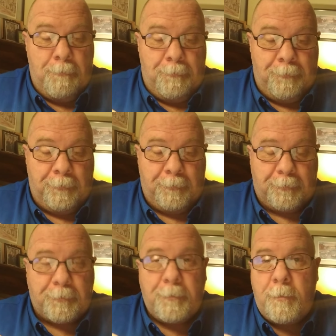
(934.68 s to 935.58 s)
I'm
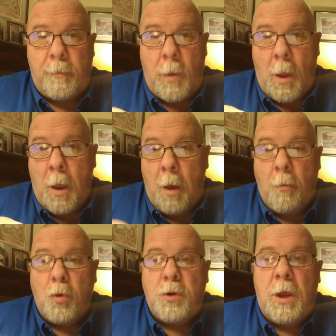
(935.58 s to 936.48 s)

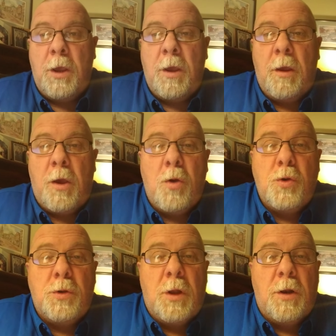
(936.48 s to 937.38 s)
going to take
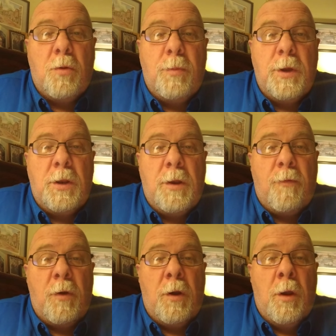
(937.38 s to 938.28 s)
go a little bit
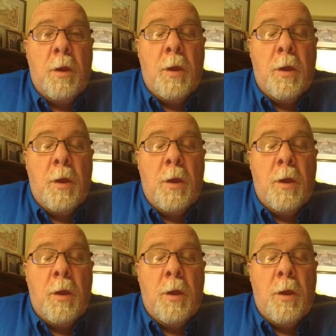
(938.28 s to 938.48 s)
different.